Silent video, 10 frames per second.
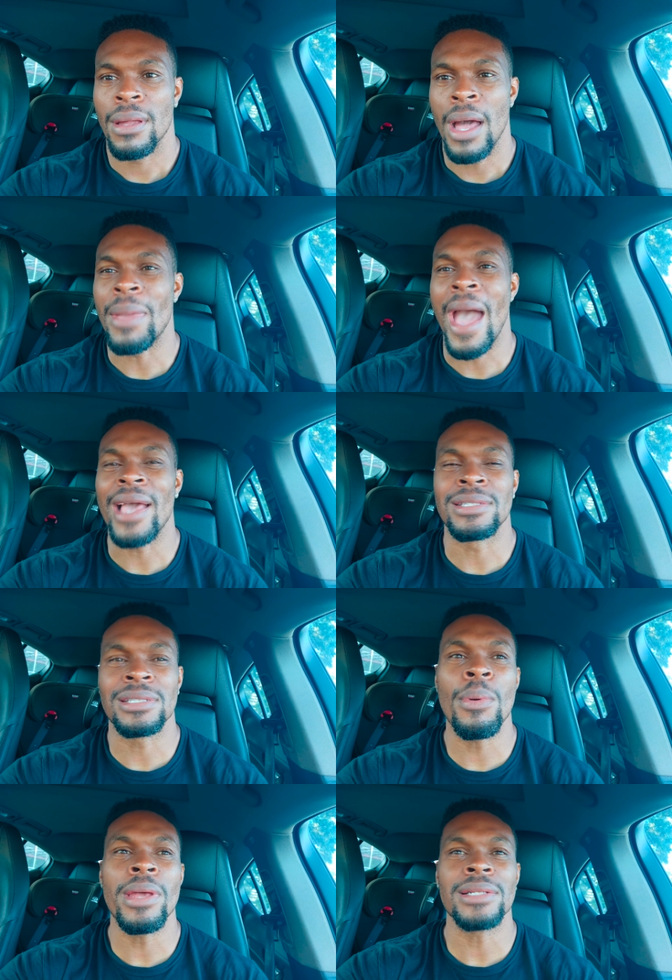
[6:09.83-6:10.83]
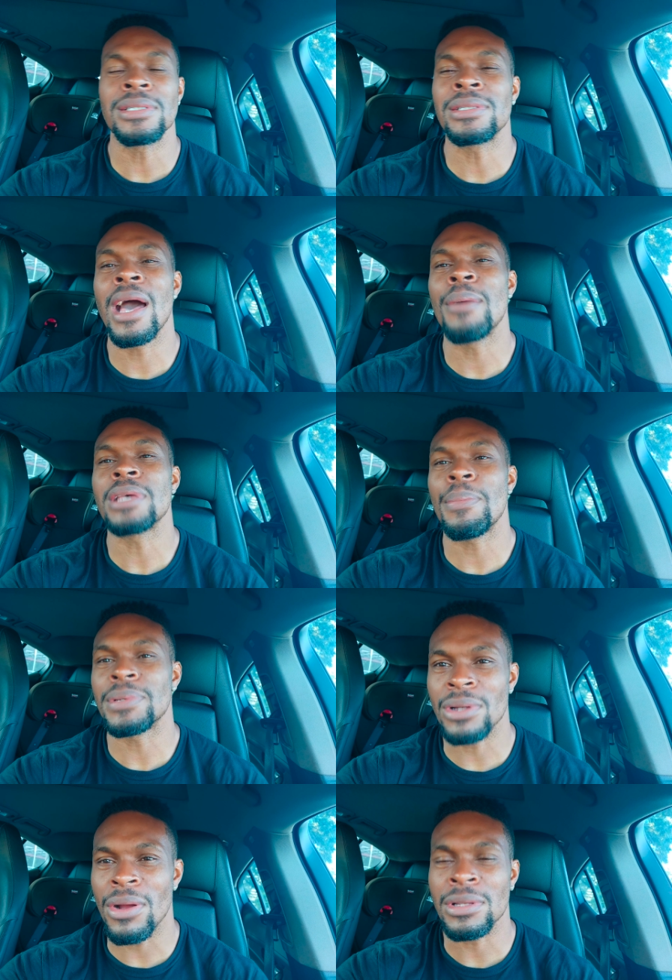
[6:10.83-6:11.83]
I mean, I, someone that just comes up
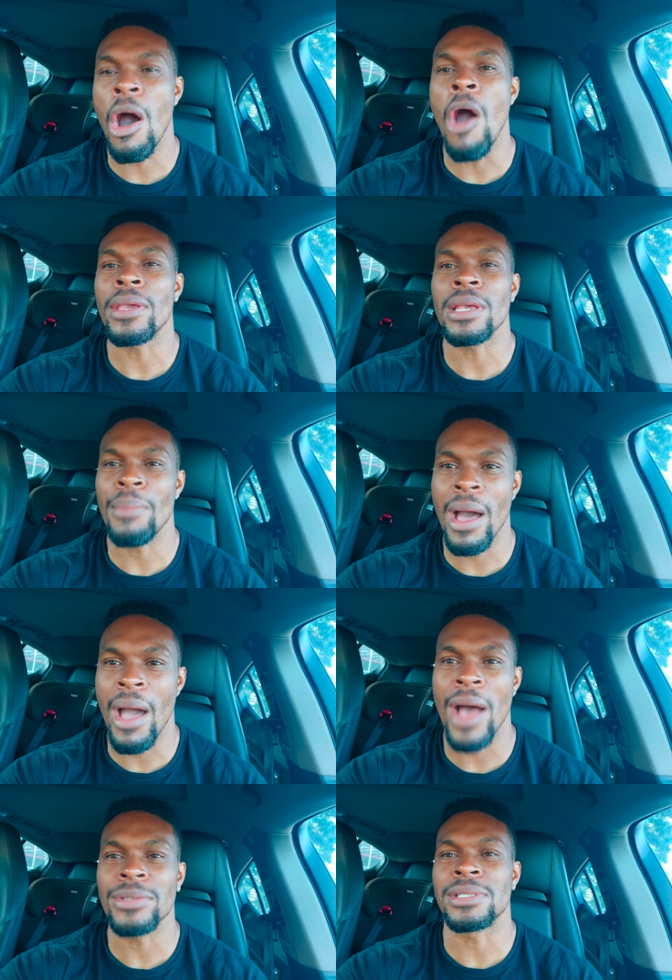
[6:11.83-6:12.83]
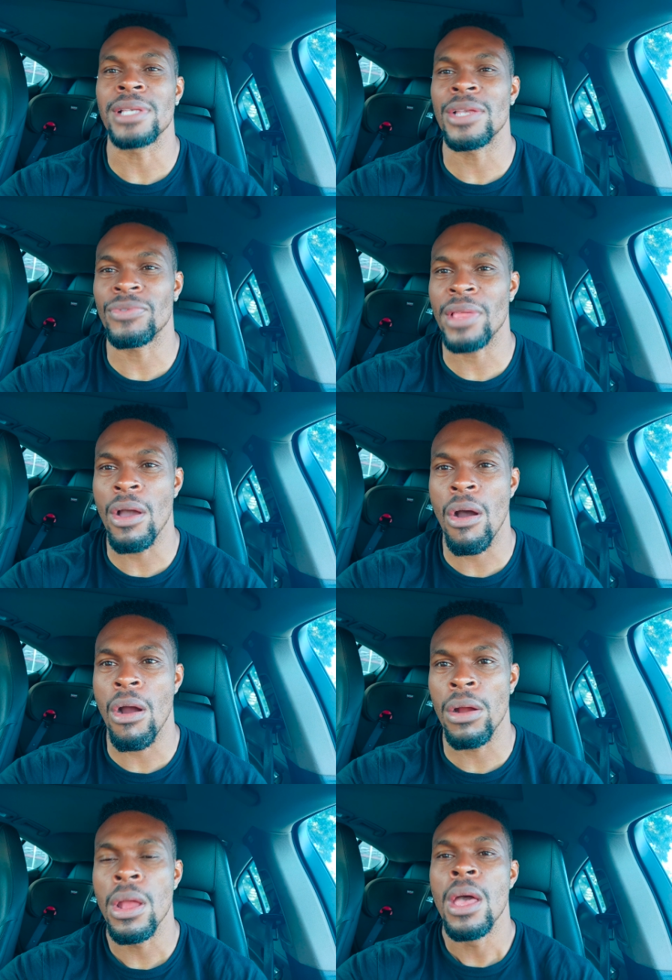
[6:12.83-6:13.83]
and starts talking about how successful they
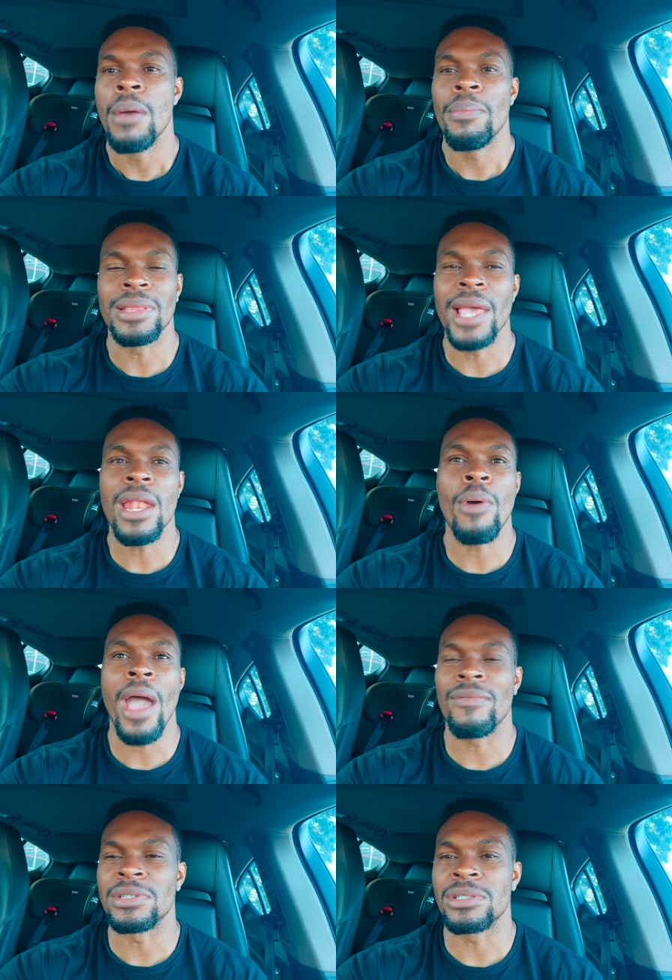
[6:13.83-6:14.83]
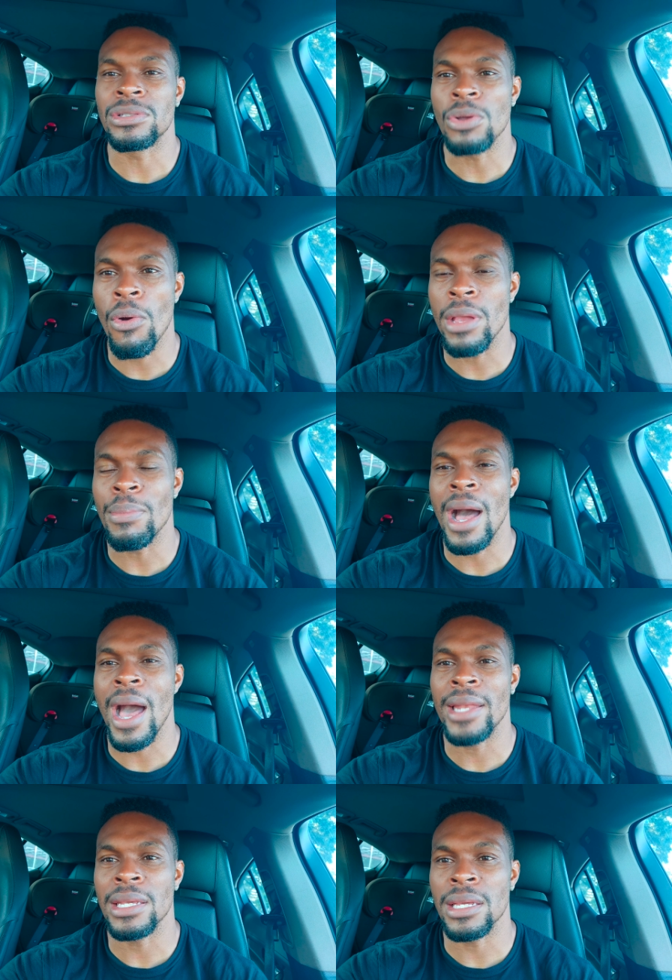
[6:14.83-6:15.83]
are, but they don't have a story
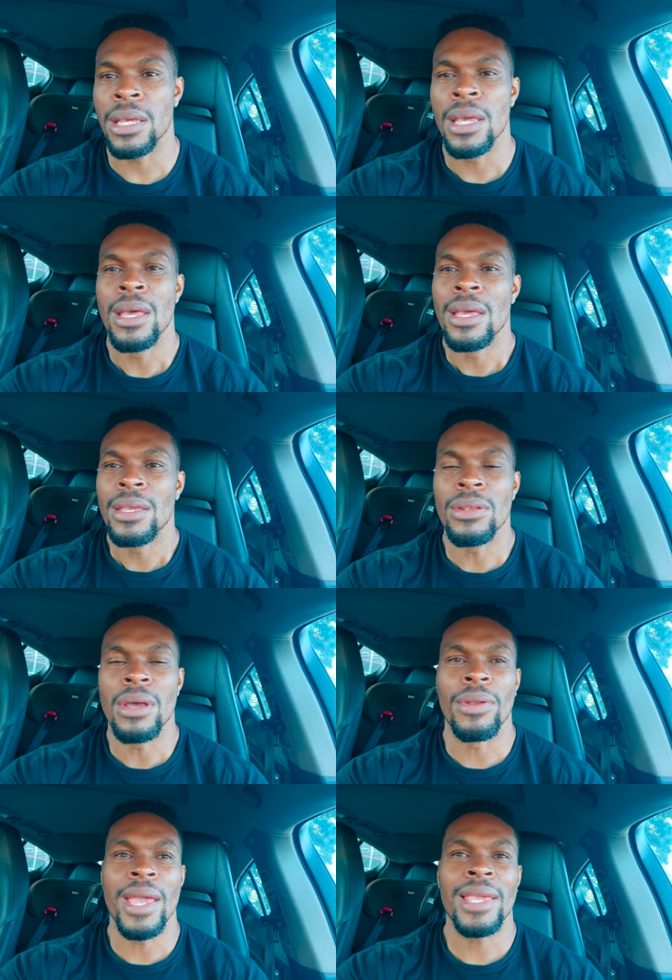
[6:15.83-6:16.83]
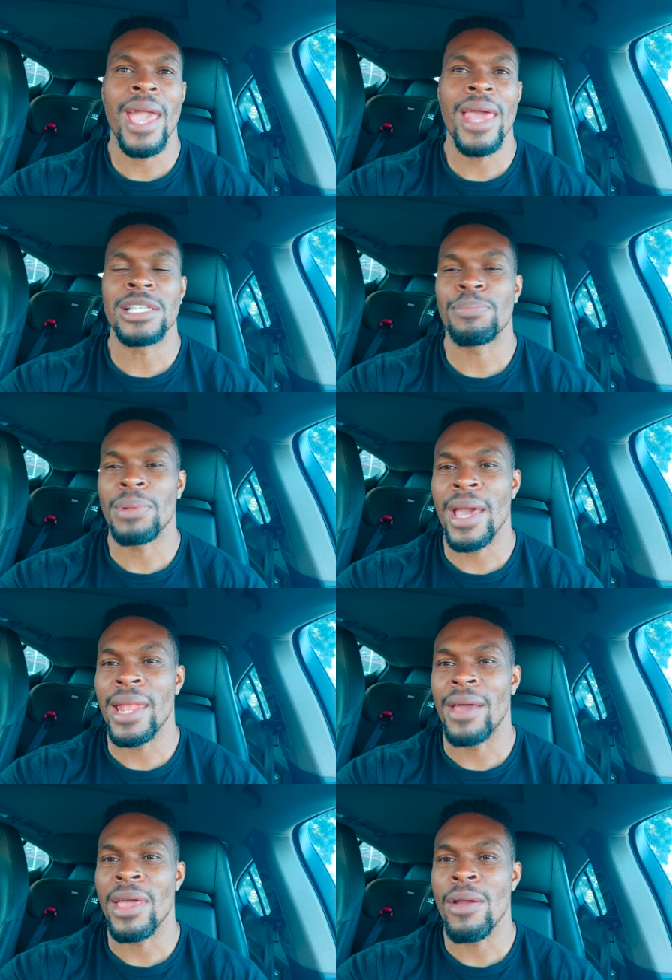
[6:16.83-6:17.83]
behind it. You know, they can't explain
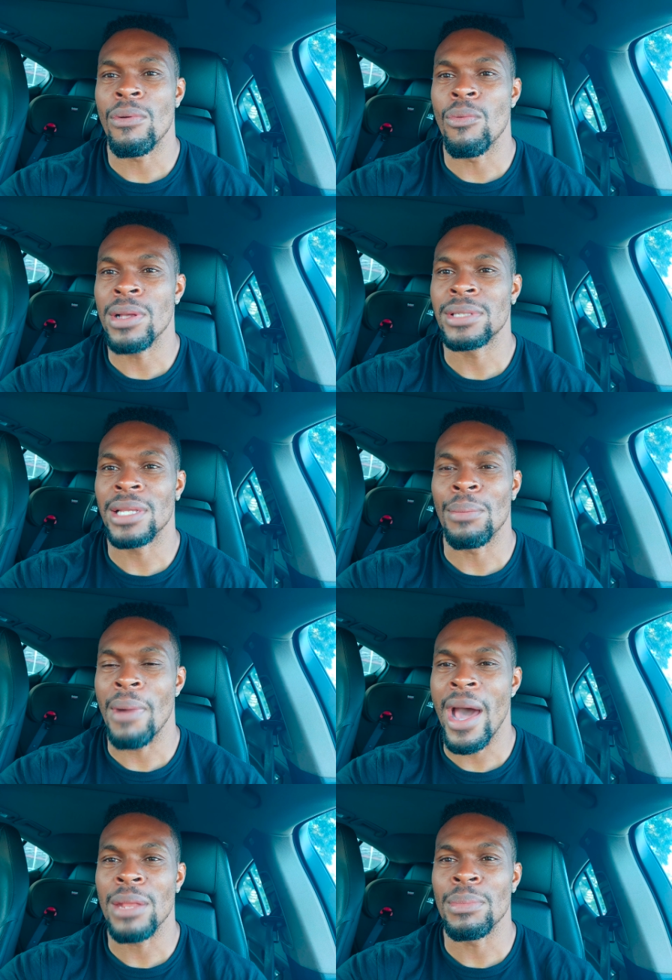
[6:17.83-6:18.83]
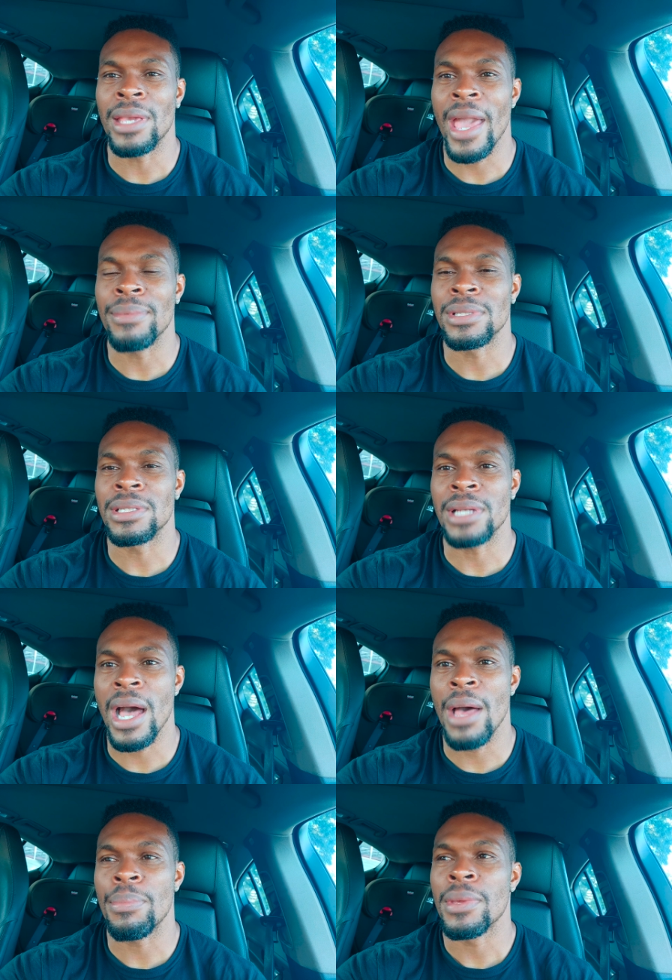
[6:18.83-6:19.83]
how they were once at the bottom and came to the
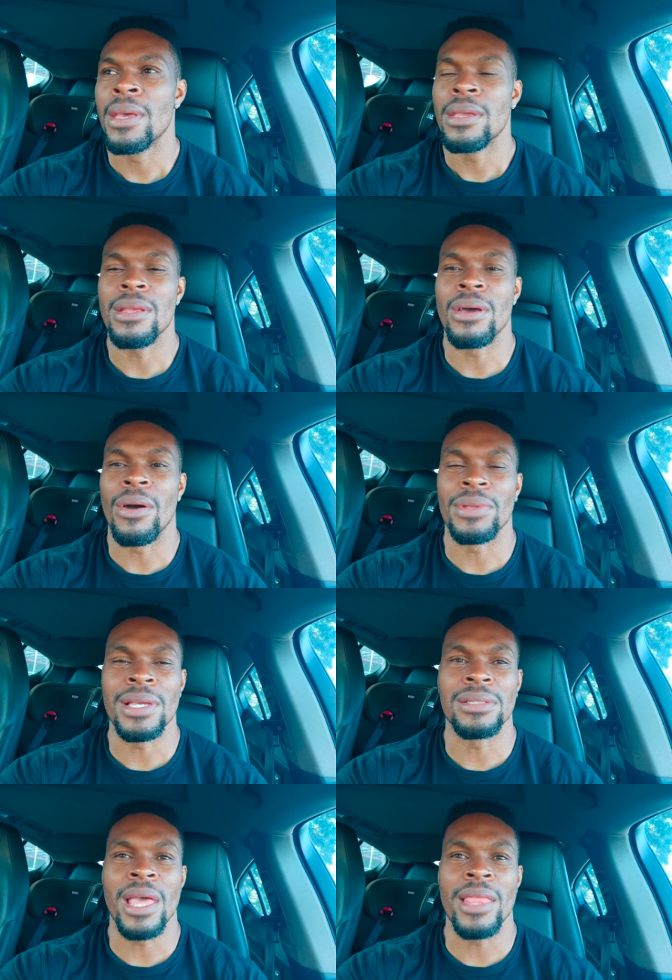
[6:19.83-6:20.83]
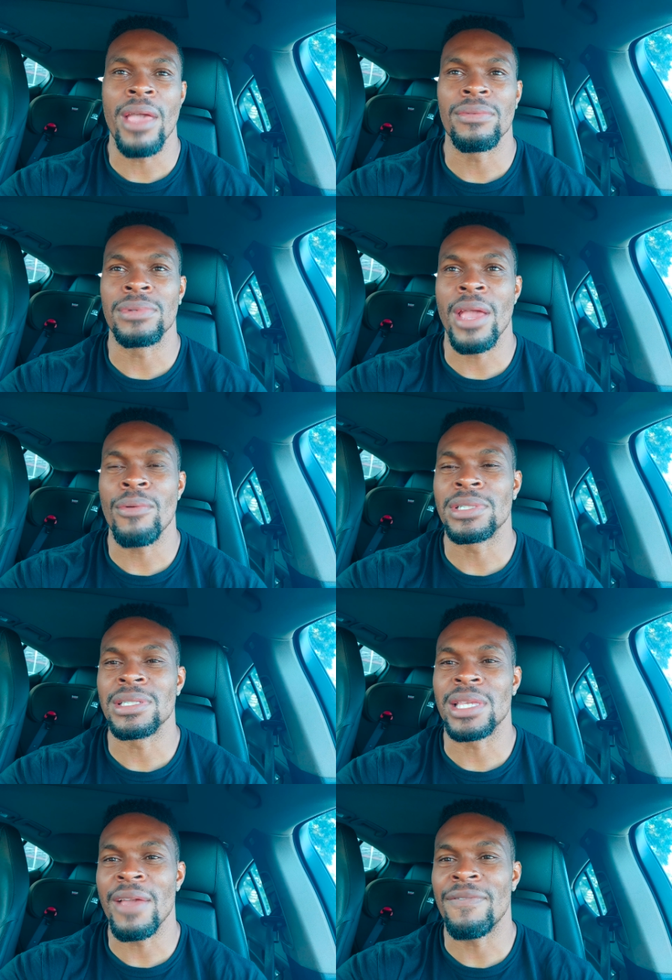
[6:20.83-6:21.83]
top. You know, it, they, they were
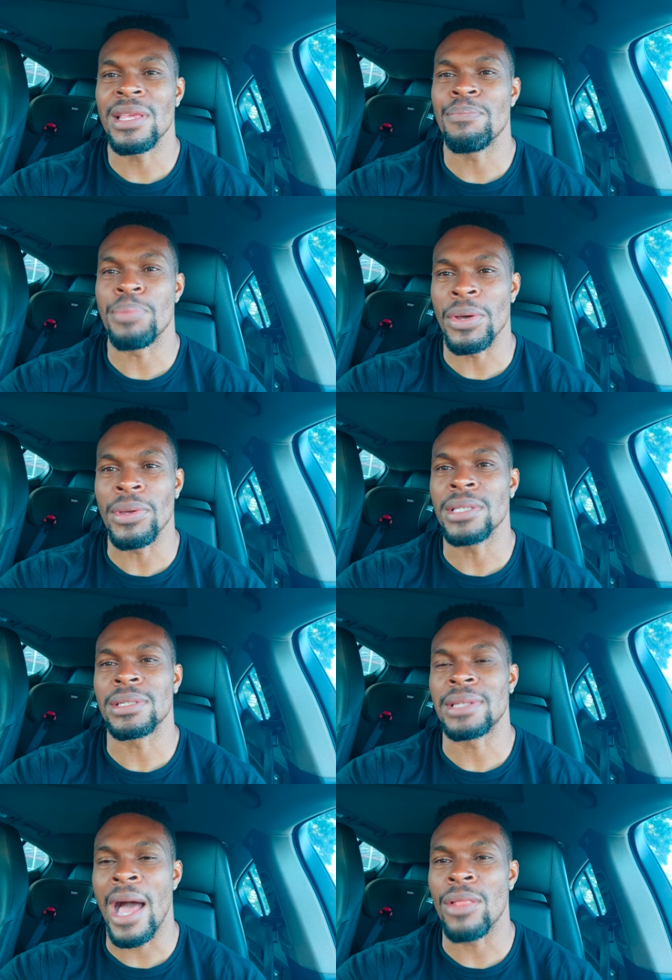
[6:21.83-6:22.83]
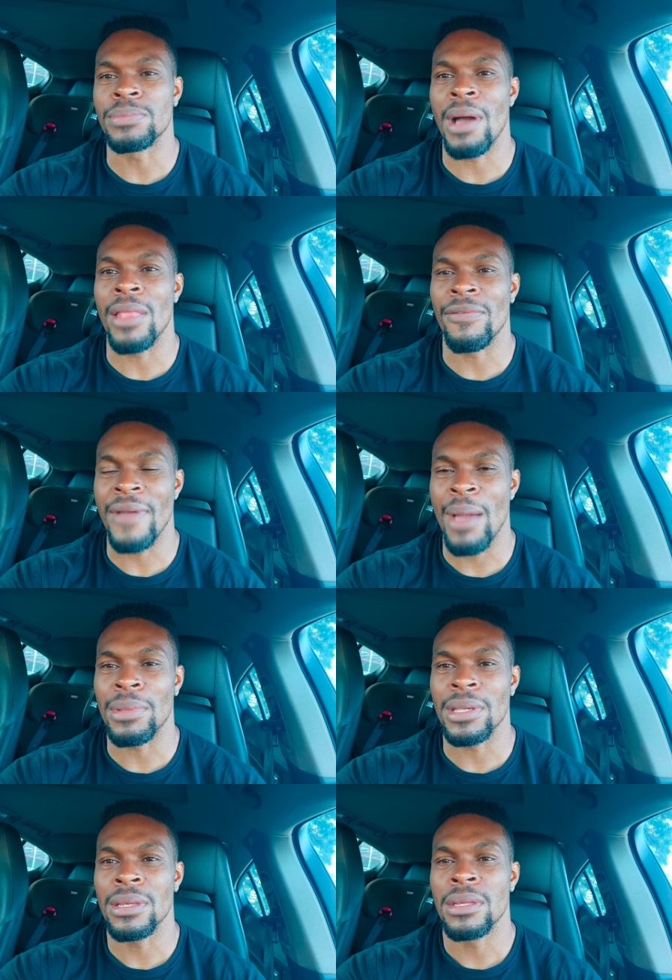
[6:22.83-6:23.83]
just gifted billions of dollars by their
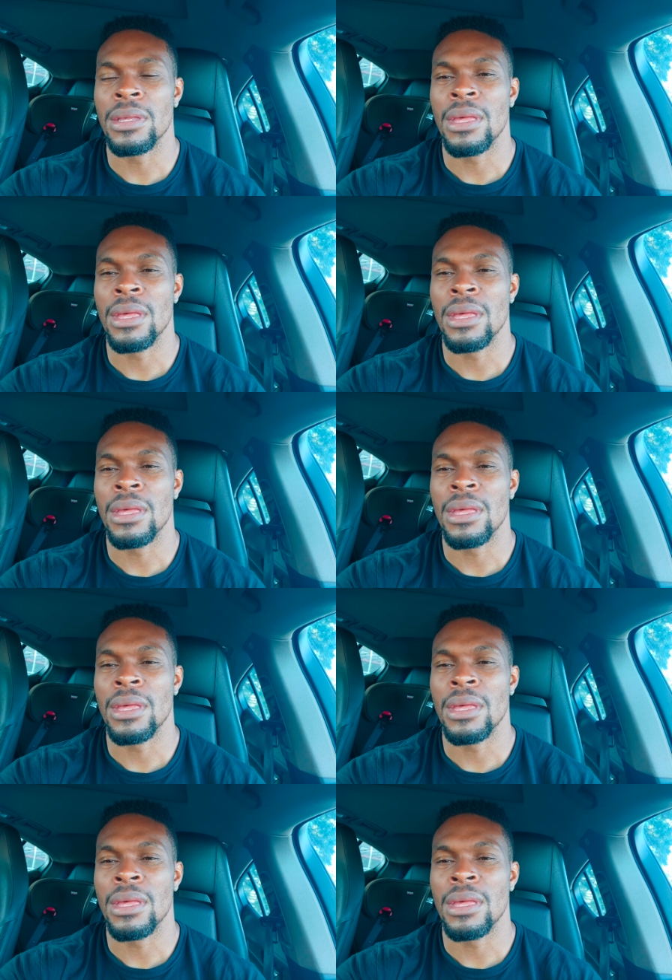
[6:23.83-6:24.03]
family.